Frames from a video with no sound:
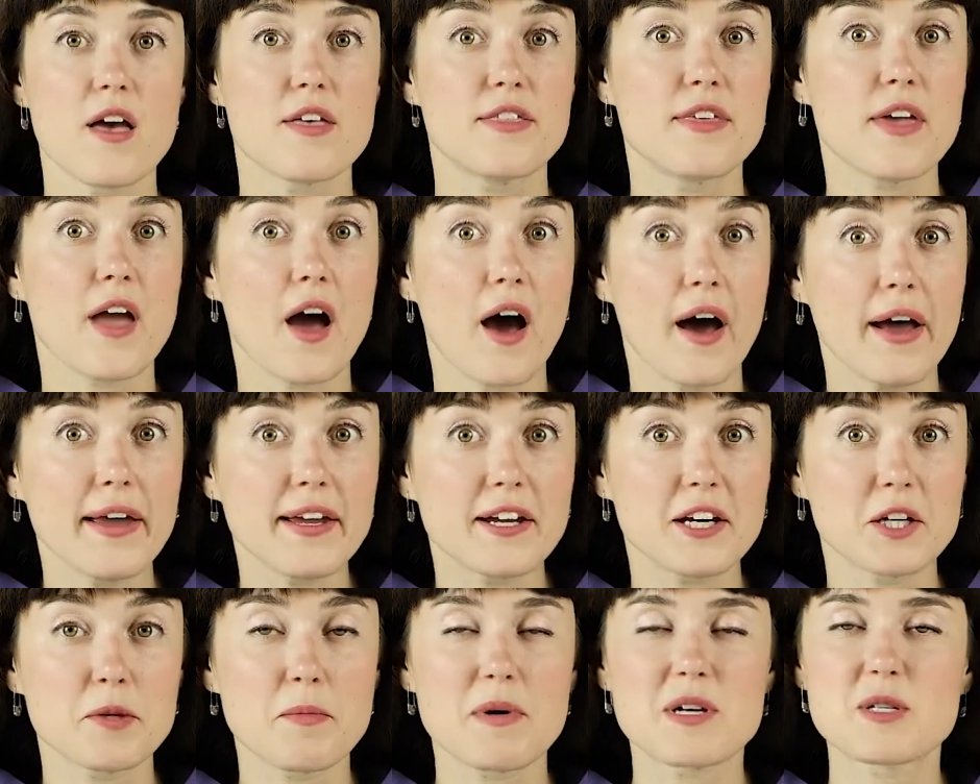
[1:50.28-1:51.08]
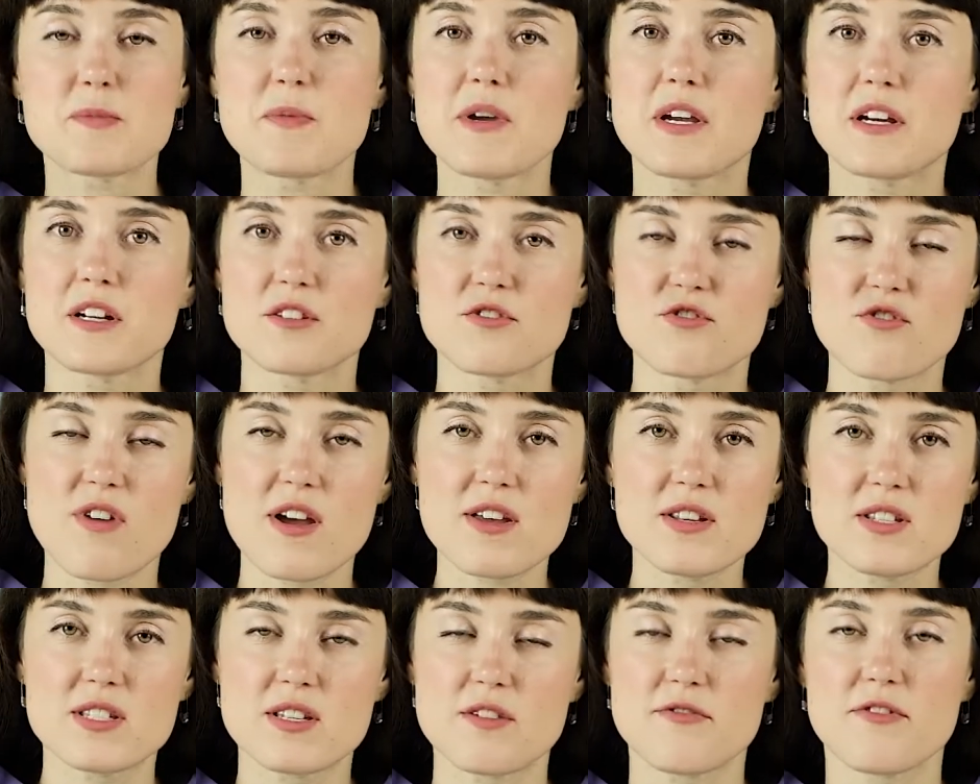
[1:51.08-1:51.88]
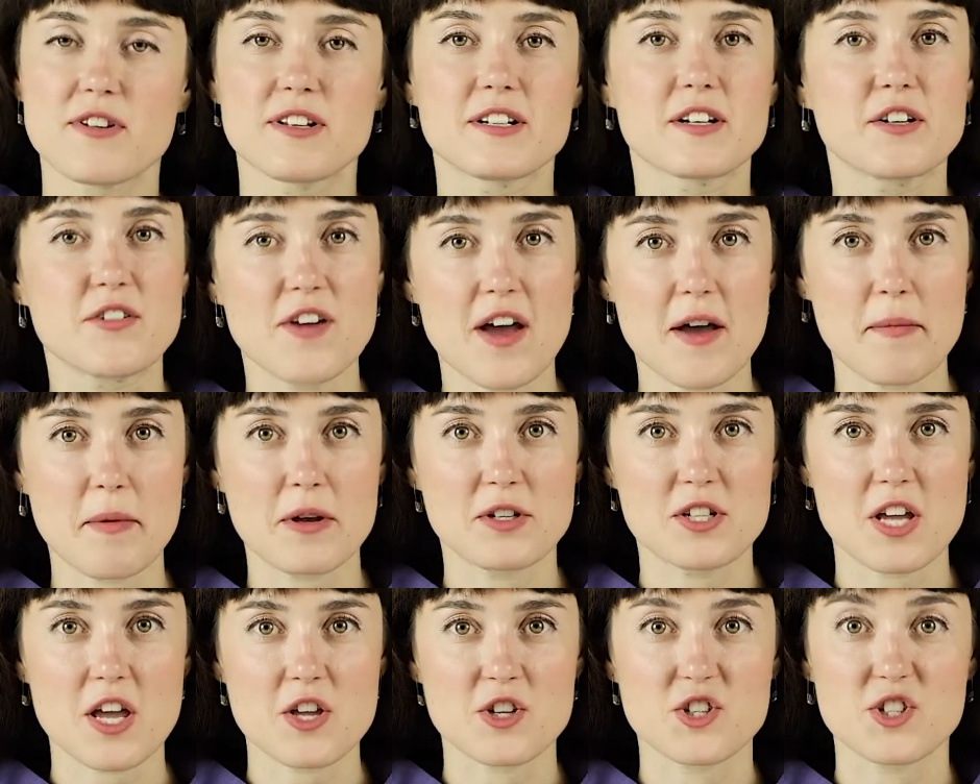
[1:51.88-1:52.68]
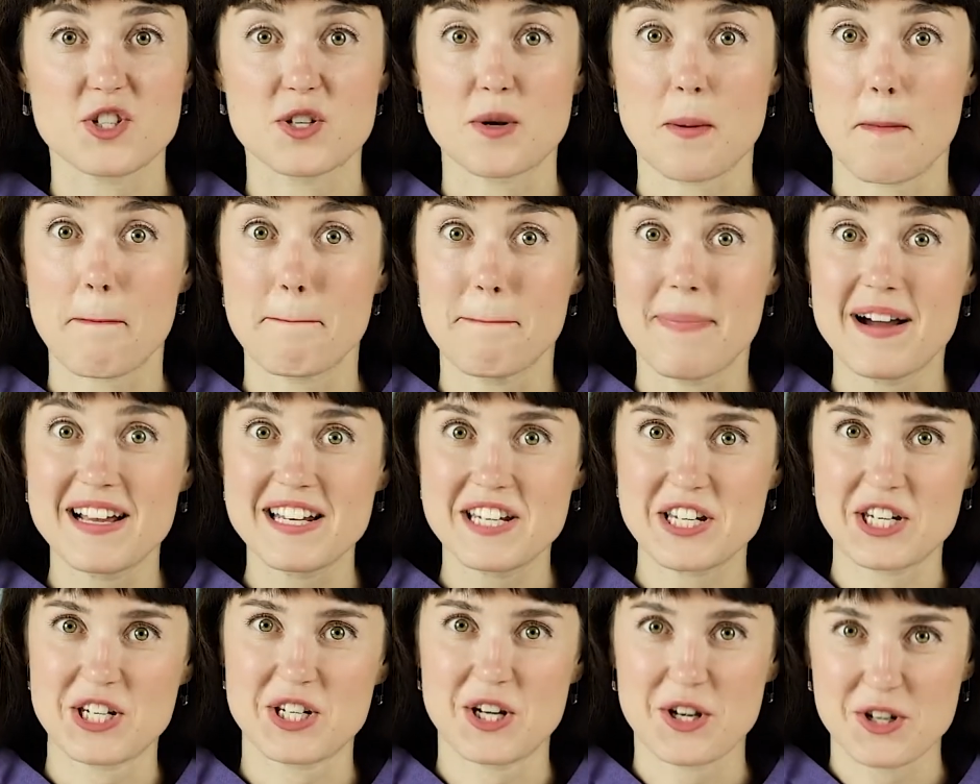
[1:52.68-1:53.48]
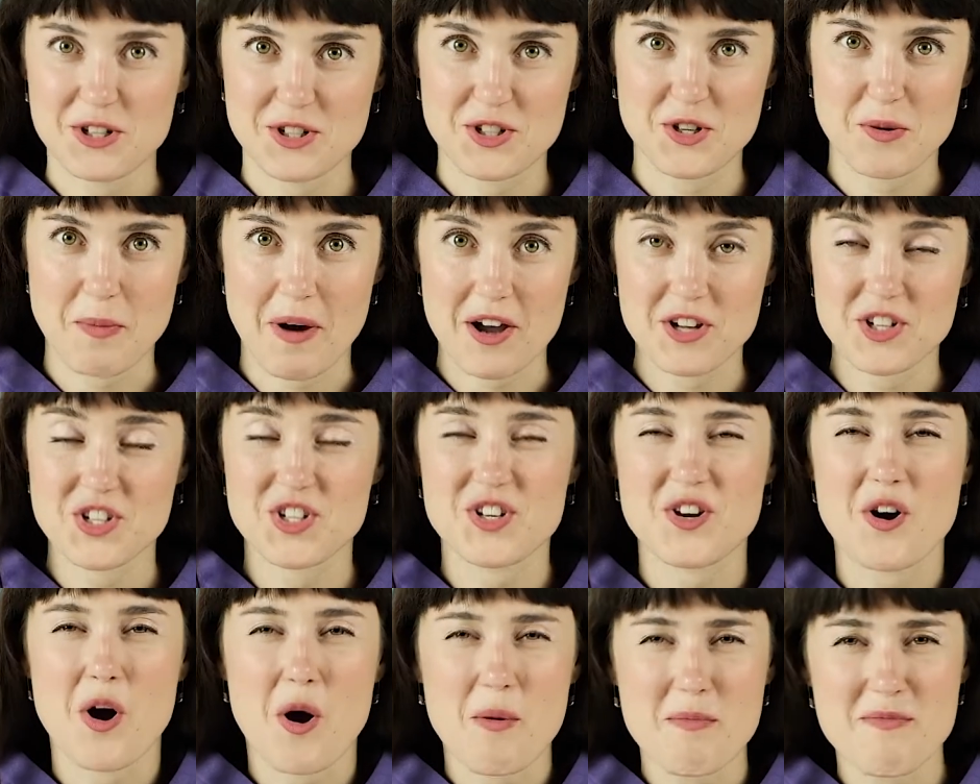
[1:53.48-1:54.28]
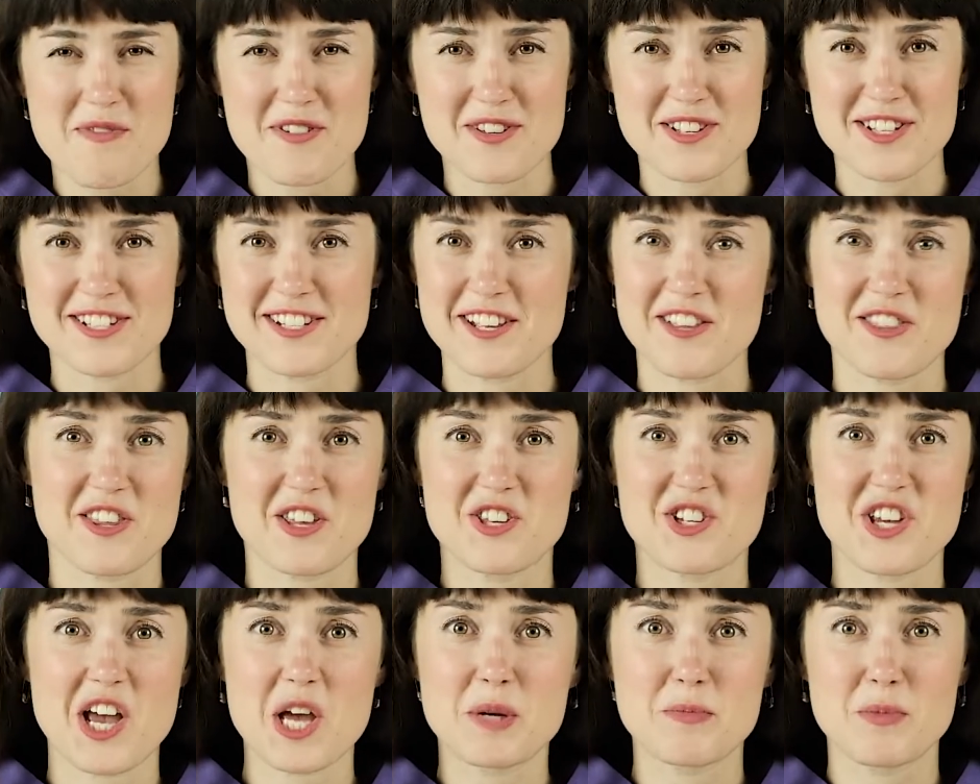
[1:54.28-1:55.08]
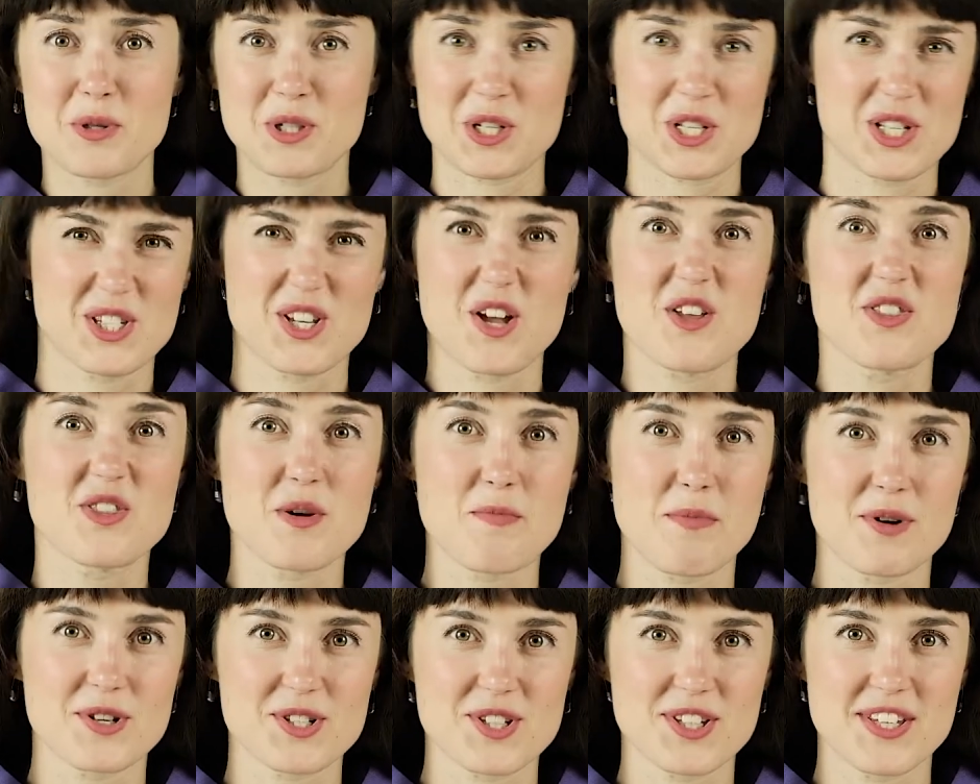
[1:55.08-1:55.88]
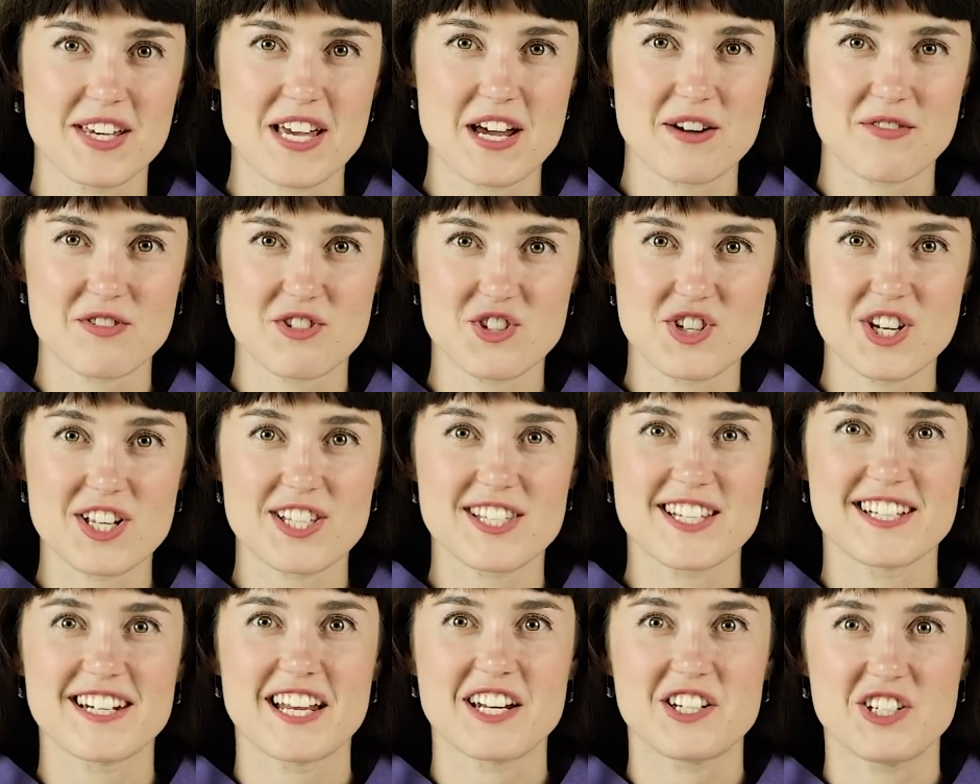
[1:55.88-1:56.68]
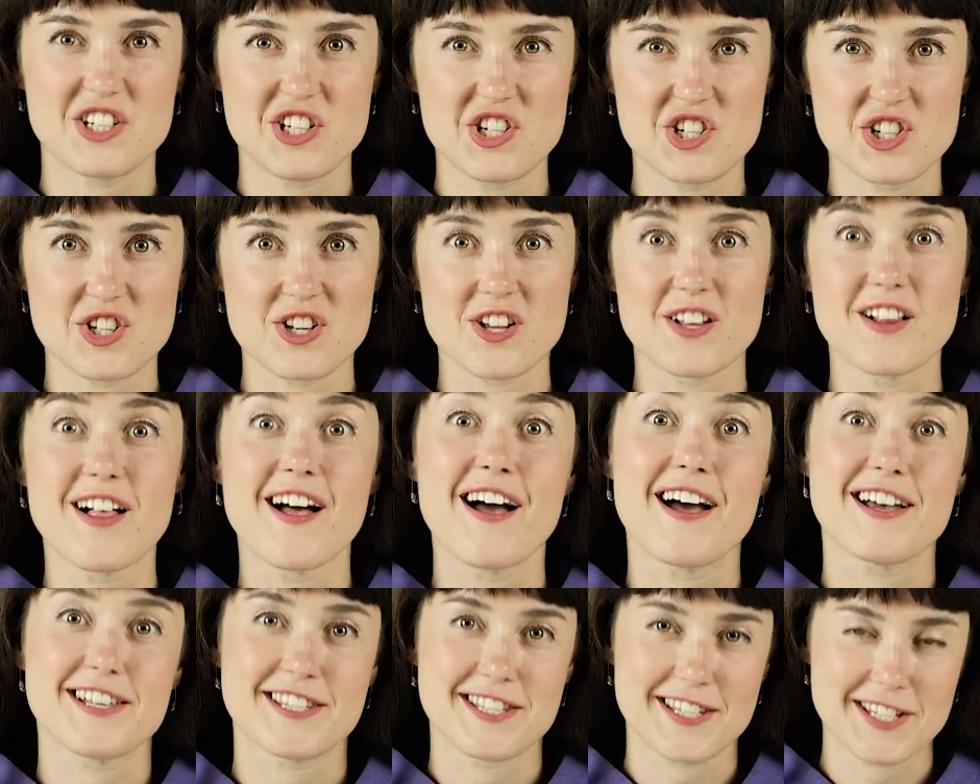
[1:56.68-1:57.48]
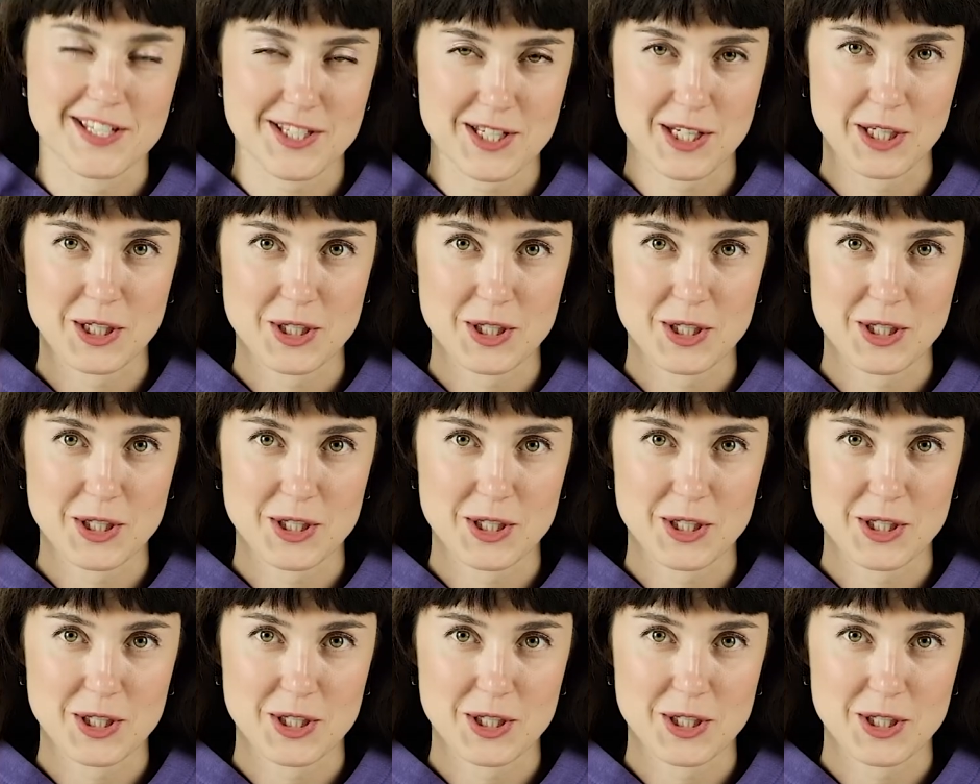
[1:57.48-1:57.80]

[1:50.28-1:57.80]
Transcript: The icon must be contrastive and grab attention, but not too much. Obviously, the chatbot is not the boss here, it's just an additional assisting